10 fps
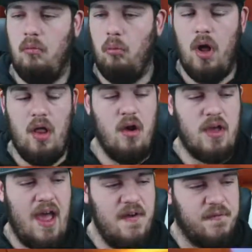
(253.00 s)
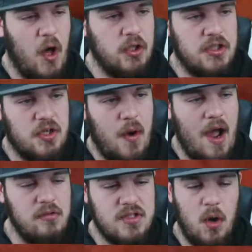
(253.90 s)
Well, okay, fall to the
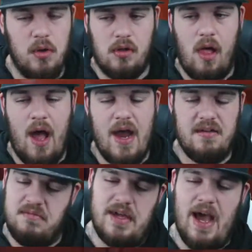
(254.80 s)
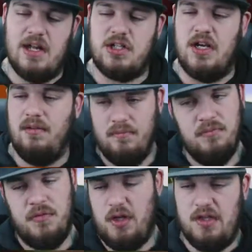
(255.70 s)
ground, don't glide. Gotcha.
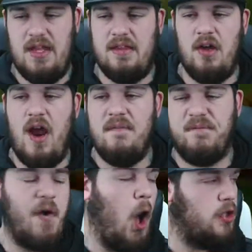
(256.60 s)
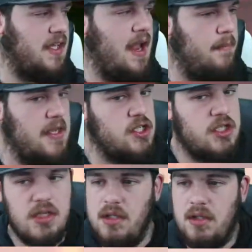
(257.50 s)
Good thing there ain't fall damage.